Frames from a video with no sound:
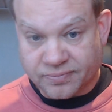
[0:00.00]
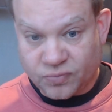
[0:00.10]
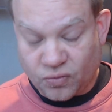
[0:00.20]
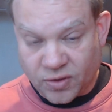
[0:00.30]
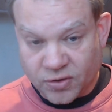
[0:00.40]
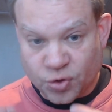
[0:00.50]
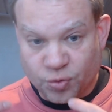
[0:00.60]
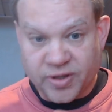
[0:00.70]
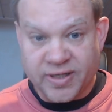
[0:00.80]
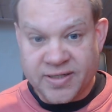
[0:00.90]
to
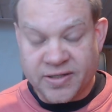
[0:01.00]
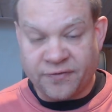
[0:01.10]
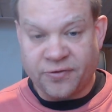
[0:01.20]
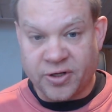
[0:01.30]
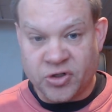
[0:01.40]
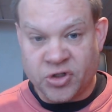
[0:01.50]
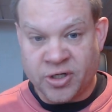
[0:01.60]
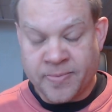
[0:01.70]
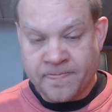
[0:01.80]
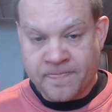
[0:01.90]
release the footage,
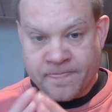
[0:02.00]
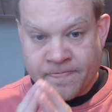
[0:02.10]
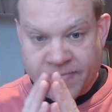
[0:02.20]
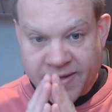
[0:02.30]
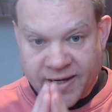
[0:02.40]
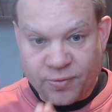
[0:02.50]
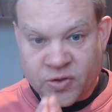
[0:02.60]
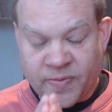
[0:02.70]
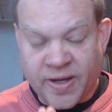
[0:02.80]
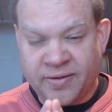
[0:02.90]

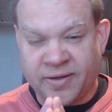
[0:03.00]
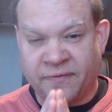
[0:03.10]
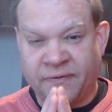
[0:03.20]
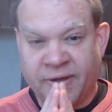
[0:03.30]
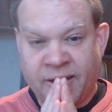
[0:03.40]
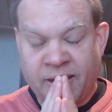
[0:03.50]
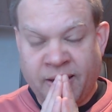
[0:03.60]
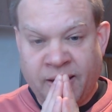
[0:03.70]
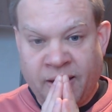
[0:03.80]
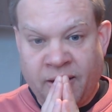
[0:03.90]
irrespective
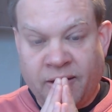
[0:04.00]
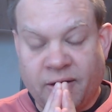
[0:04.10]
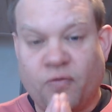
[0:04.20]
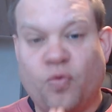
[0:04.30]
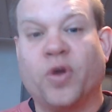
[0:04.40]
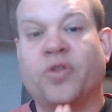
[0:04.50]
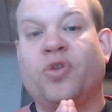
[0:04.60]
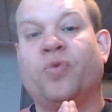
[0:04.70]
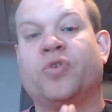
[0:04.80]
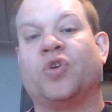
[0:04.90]
of what the
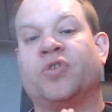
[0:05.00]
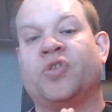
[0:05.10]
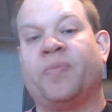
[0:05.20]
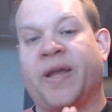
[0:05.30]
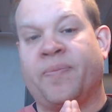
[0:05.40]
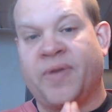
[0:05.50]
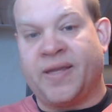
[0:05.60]
results might be.